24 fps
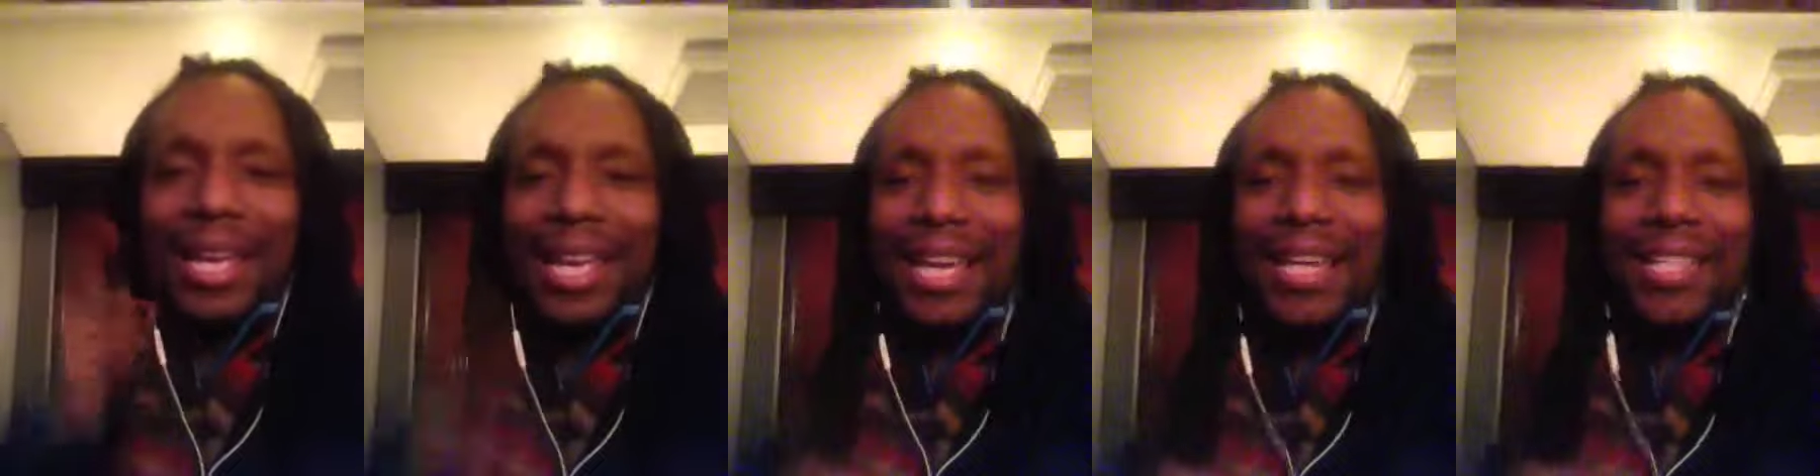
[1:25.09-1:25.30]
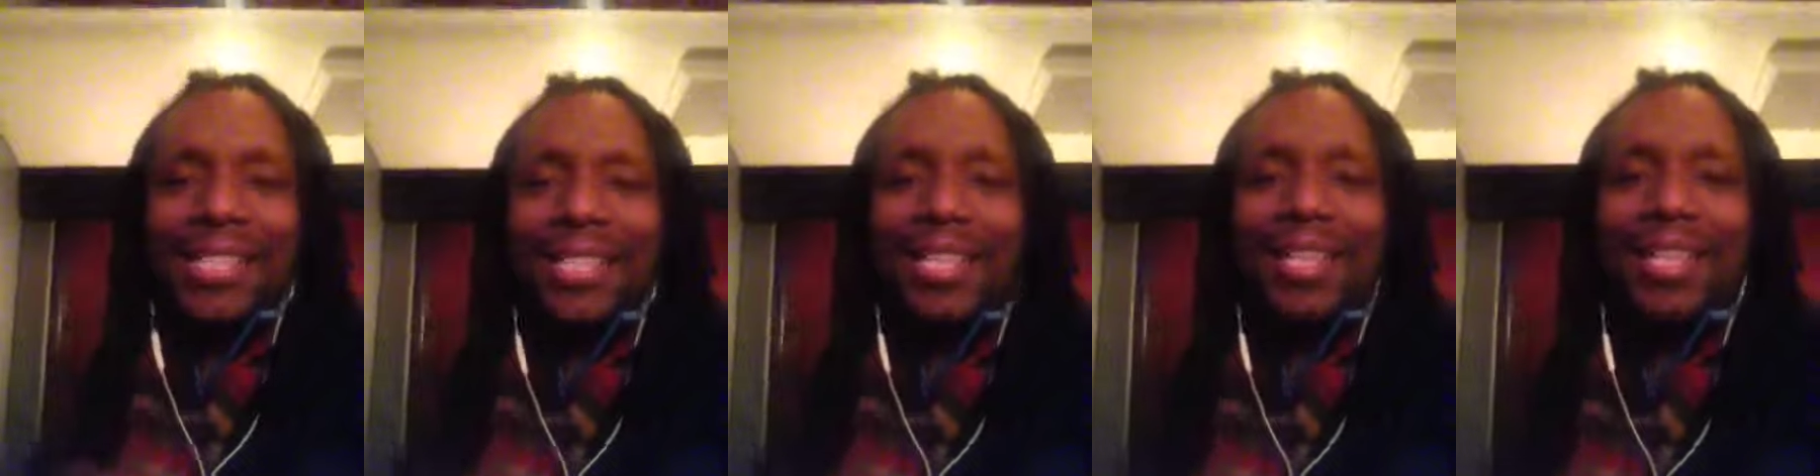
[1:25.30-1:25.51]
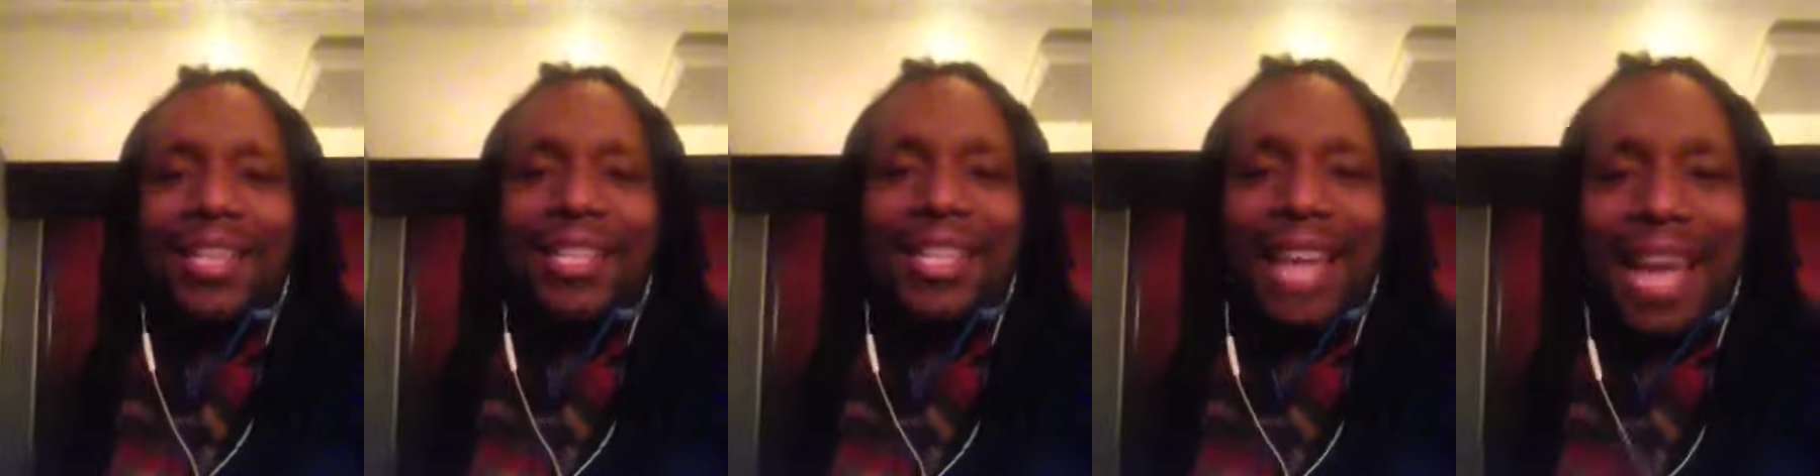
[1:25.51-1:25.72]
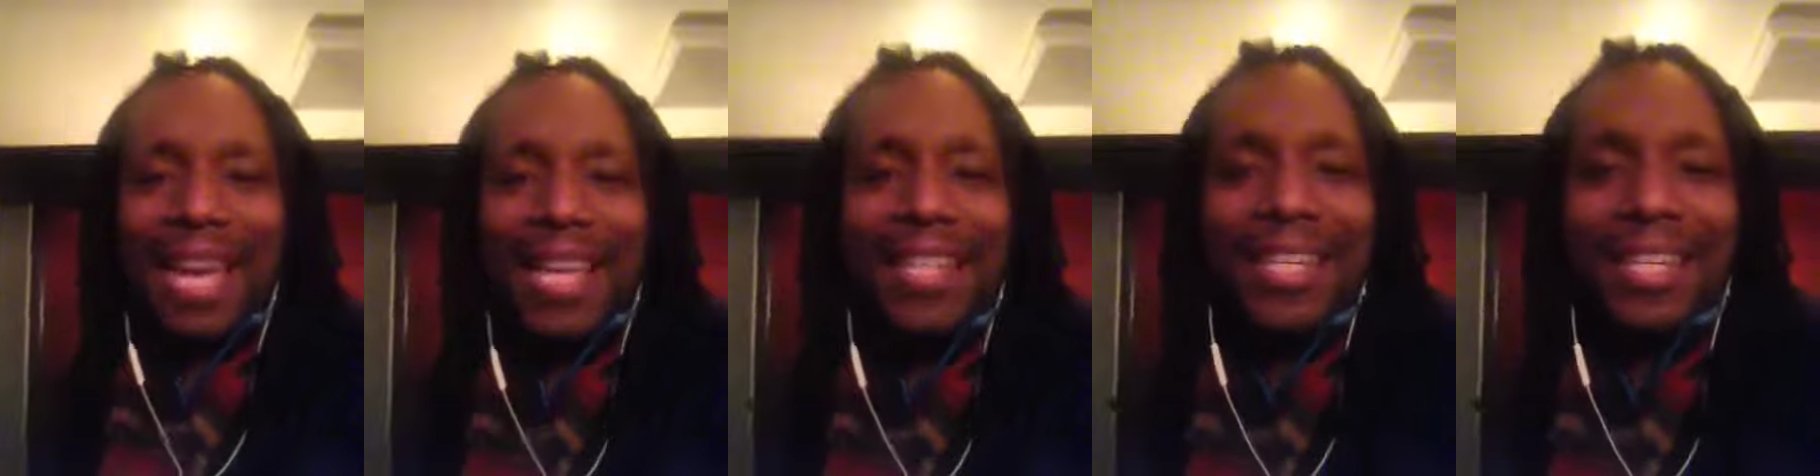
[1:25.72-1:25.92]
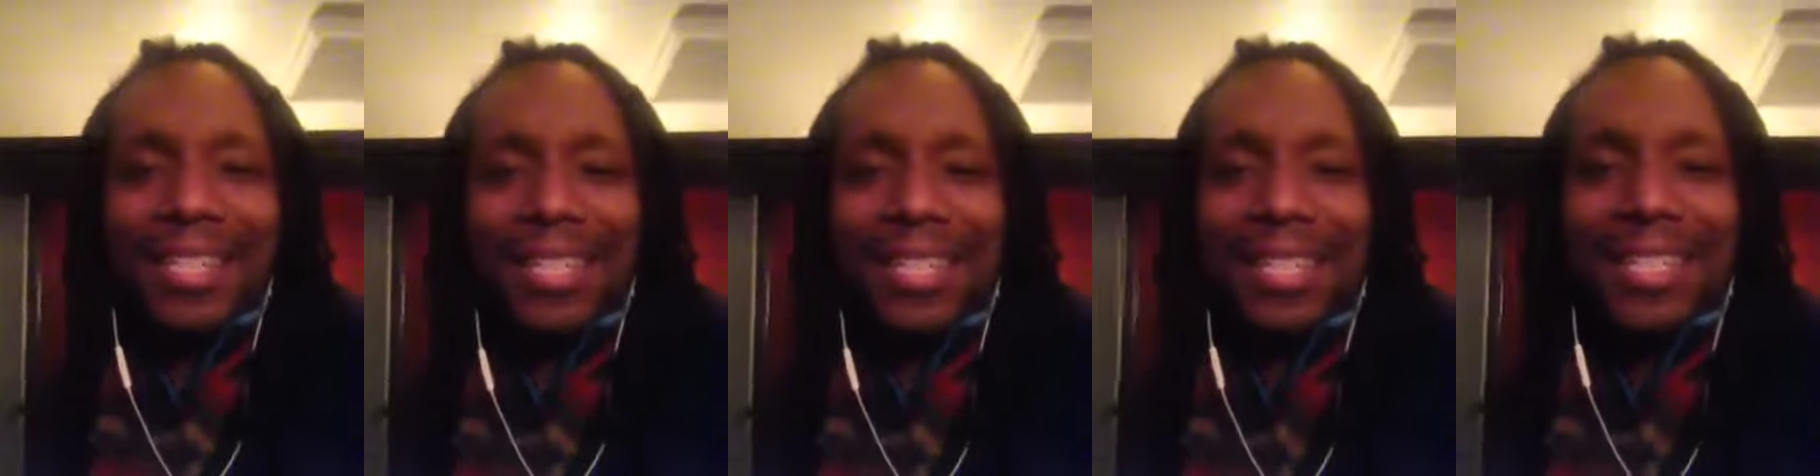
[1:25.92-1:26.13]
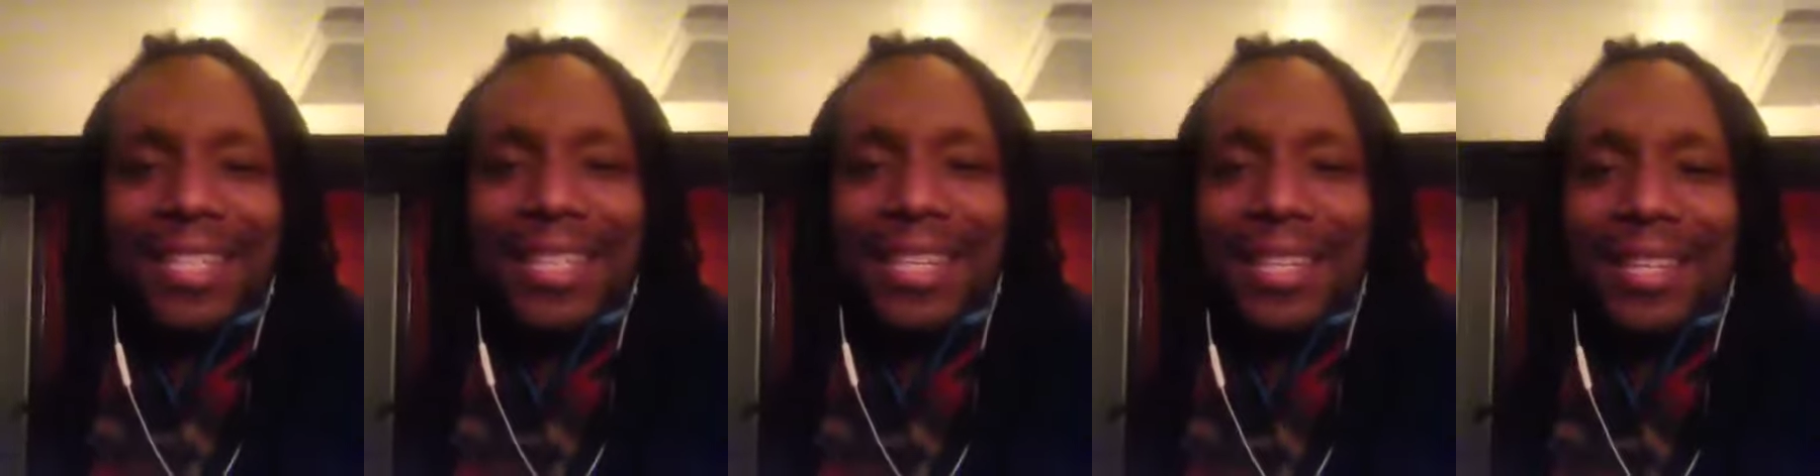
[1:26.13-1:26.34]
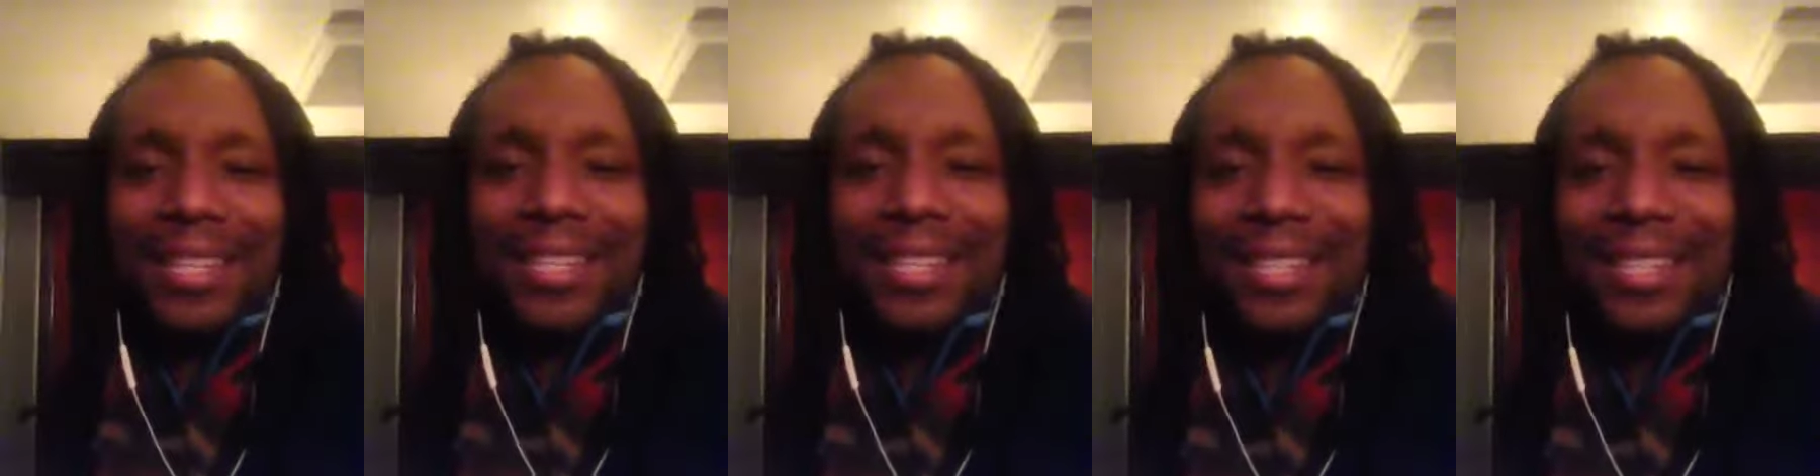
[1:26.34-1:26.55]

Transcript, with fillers: Enter the dynasty.